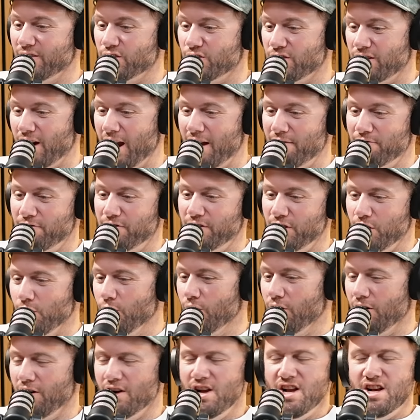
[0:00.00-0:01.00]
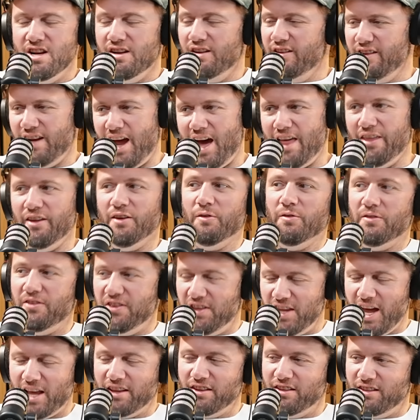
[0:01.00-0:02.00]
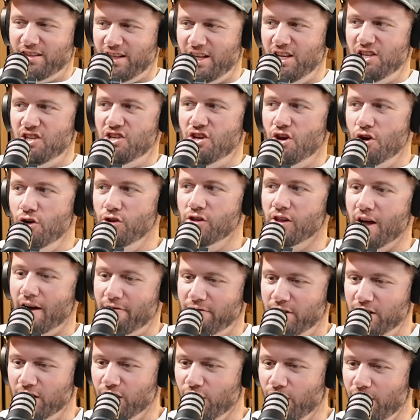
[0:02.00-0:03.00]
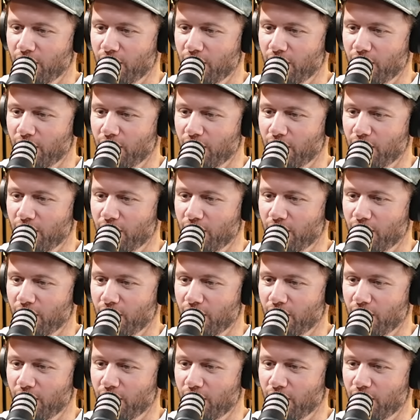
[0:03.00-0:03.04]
Uh, Trav, you're another another thing you love in